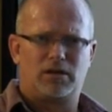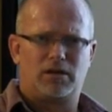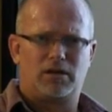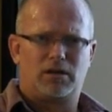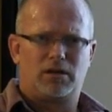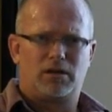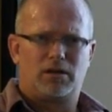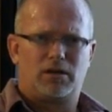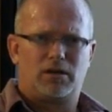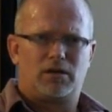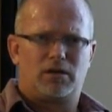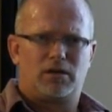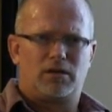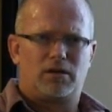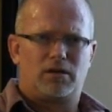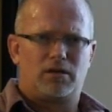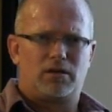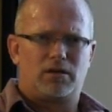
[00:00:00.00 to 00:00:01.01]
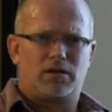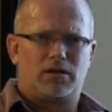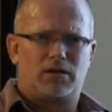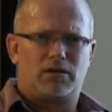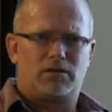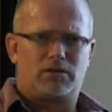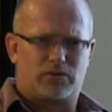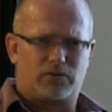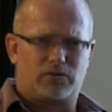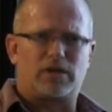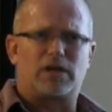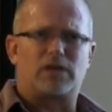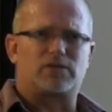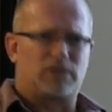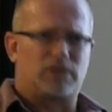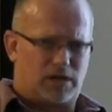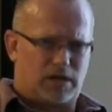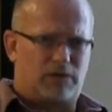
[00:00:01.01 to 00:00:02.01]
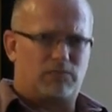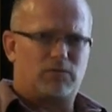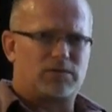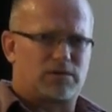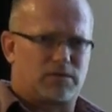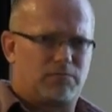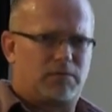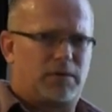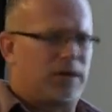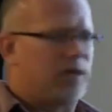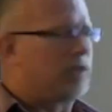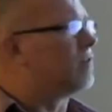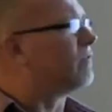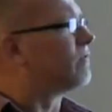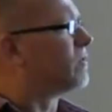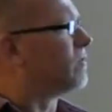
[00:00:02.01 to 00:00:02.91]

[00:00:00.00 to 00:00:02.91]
of 2008. 2008 was it May of